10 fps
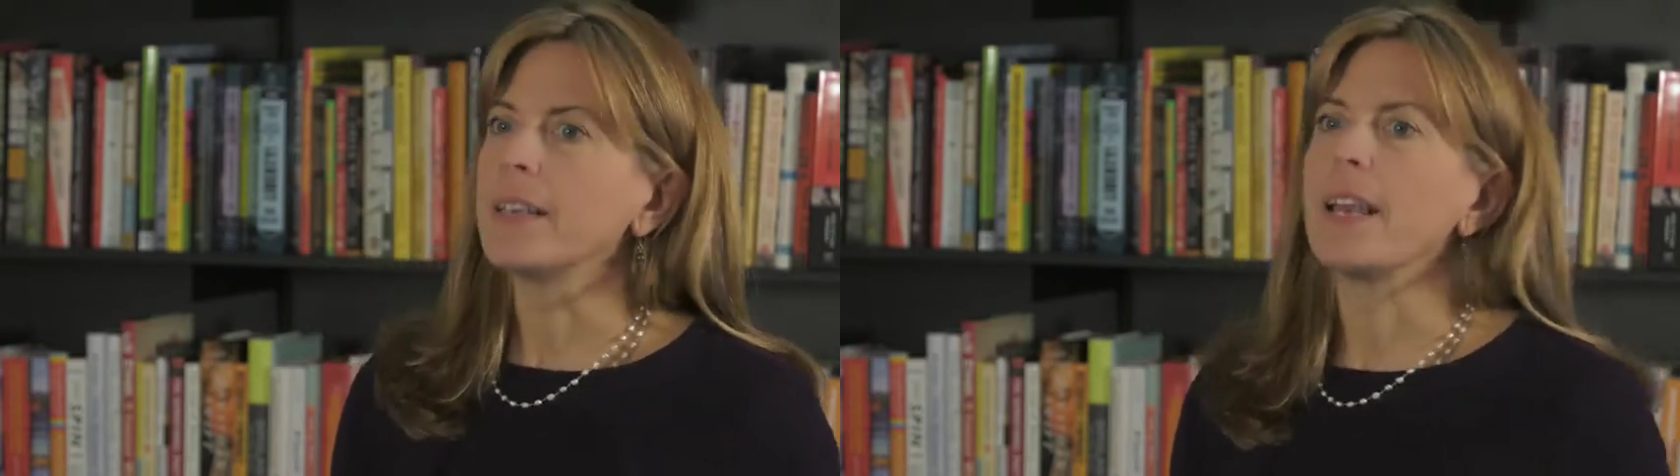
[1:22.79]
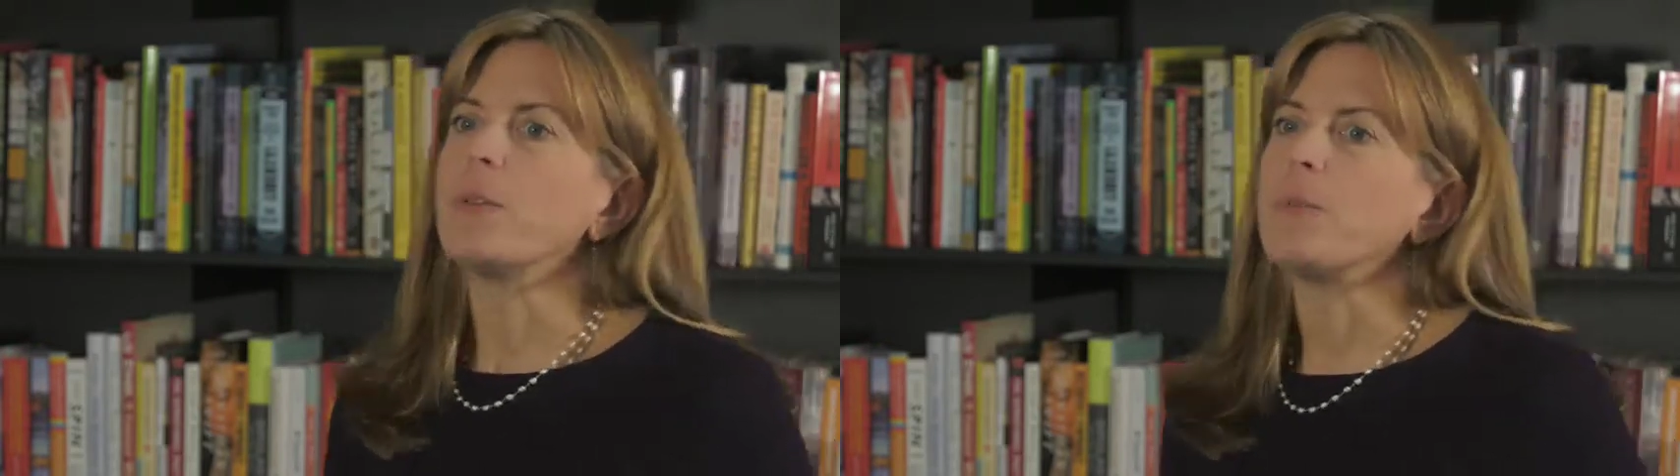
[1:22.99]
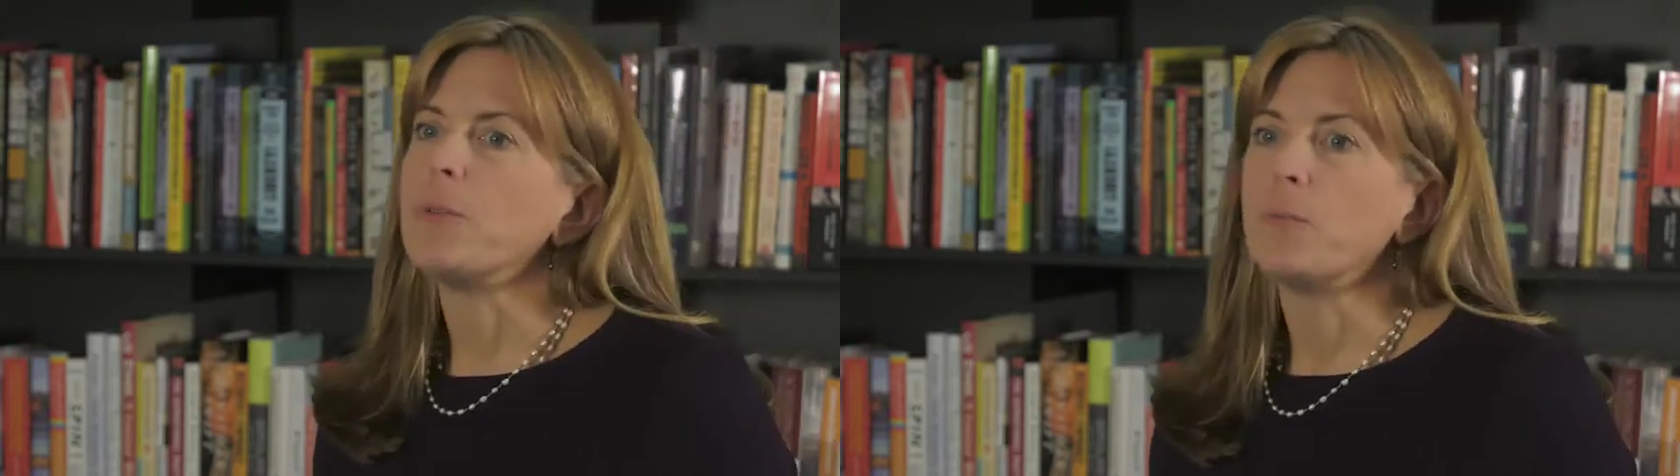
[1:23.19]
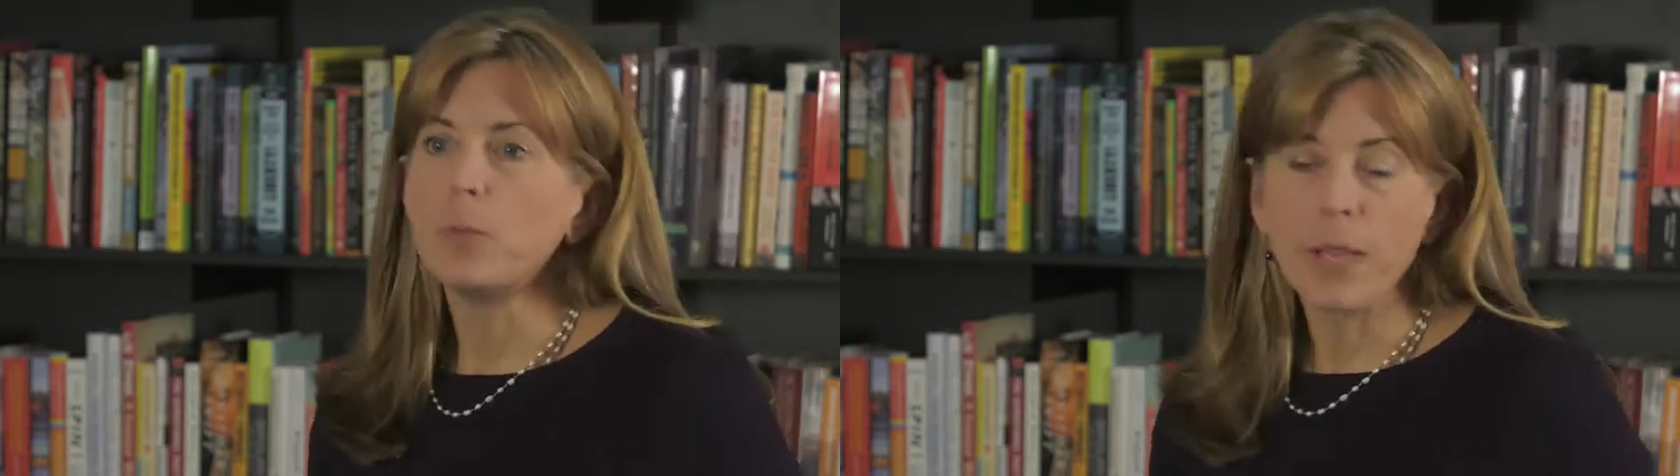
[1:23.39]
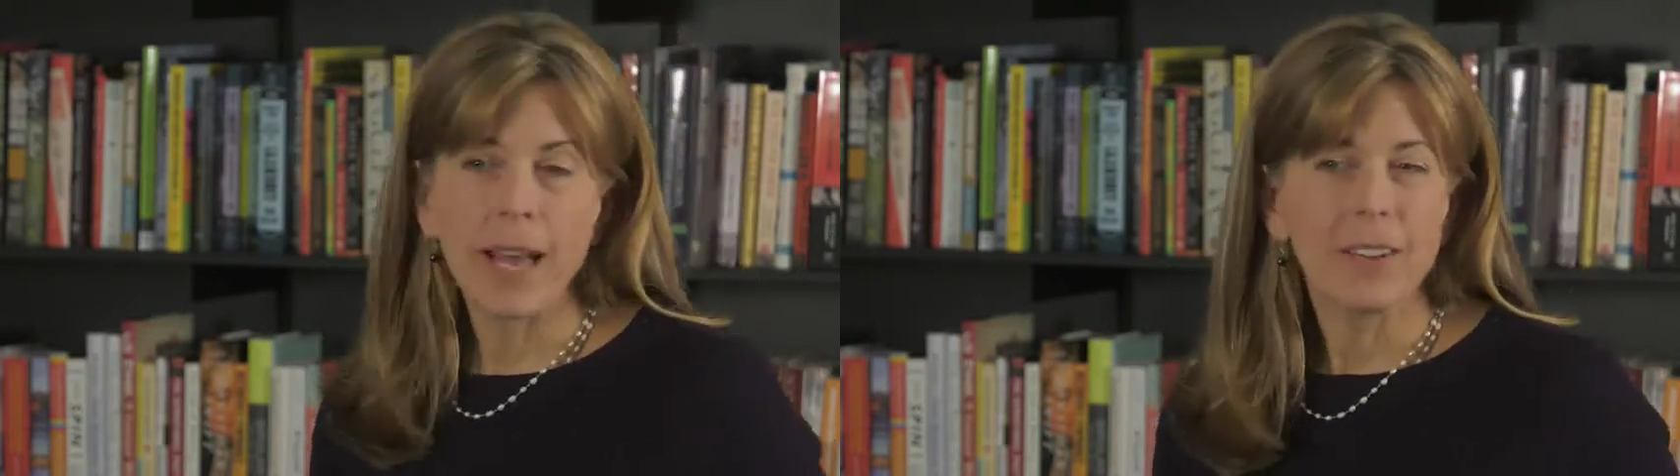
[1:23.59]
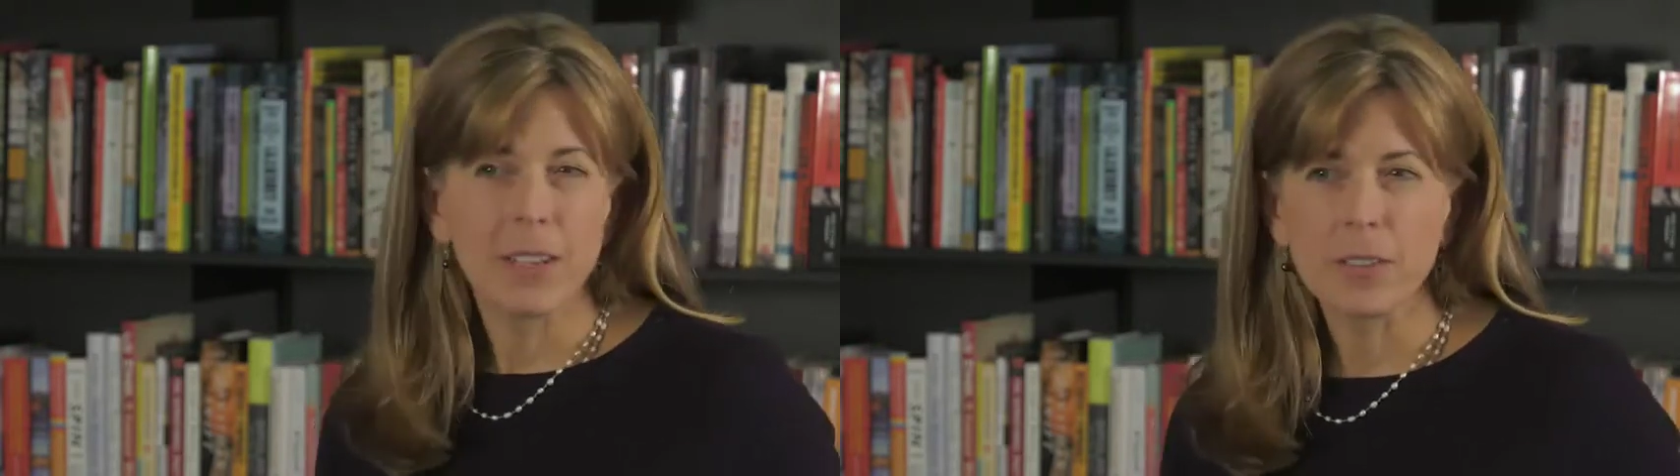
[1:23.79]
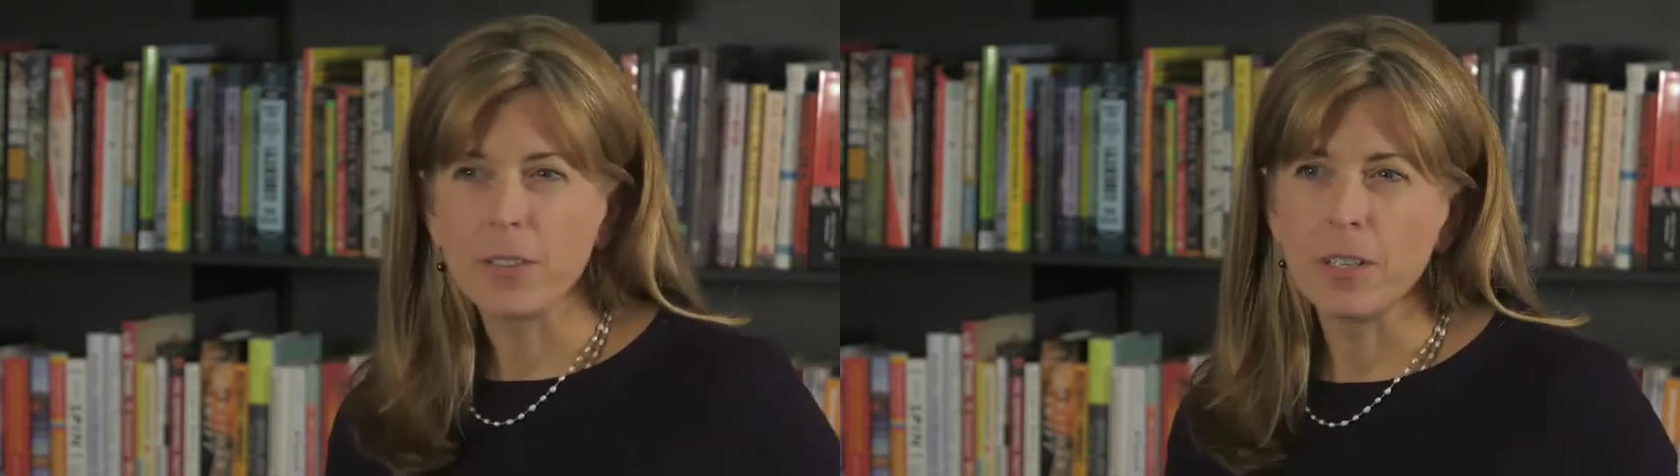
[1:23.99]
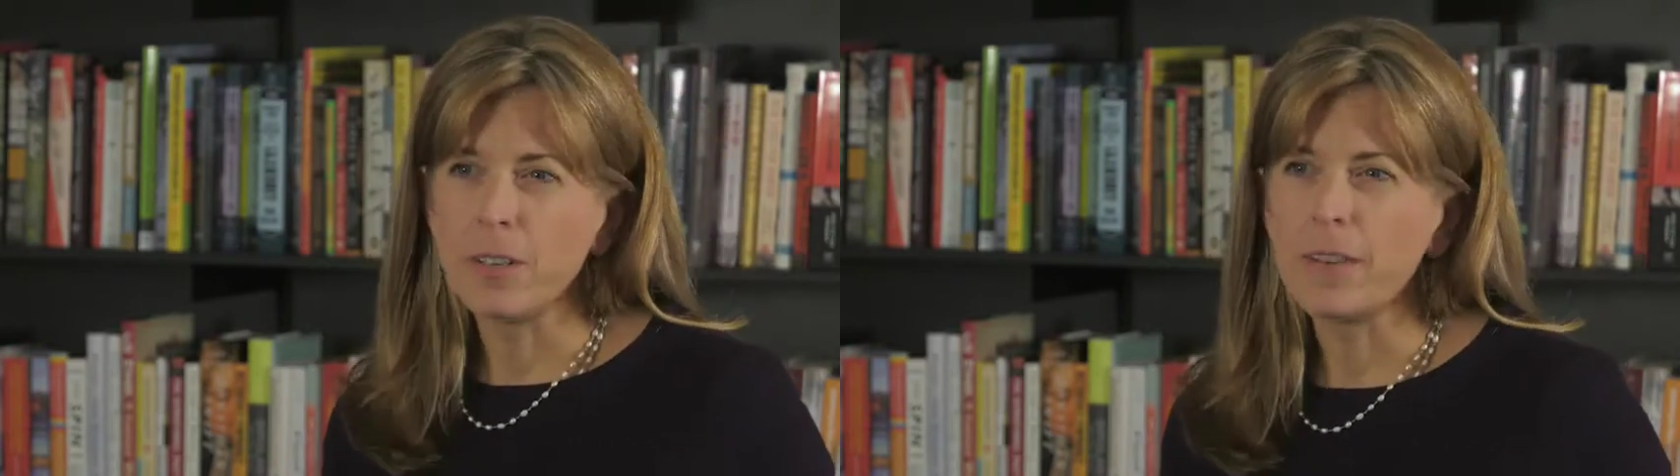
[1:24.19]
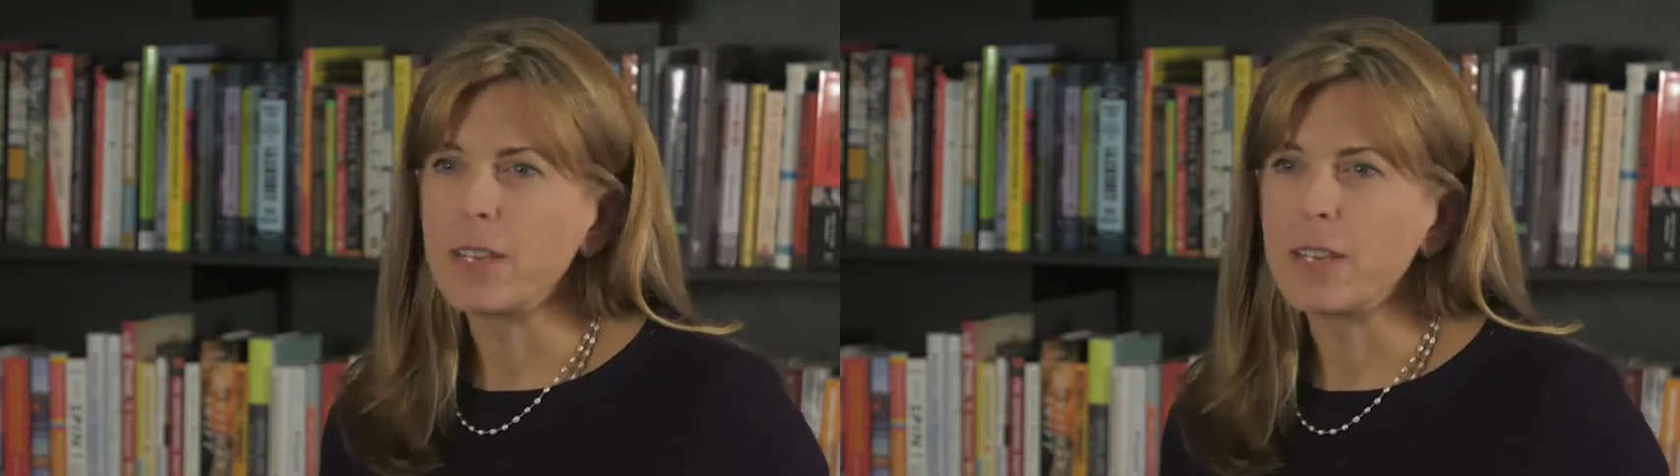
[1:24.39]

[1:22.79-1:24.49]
Can we rule out alternative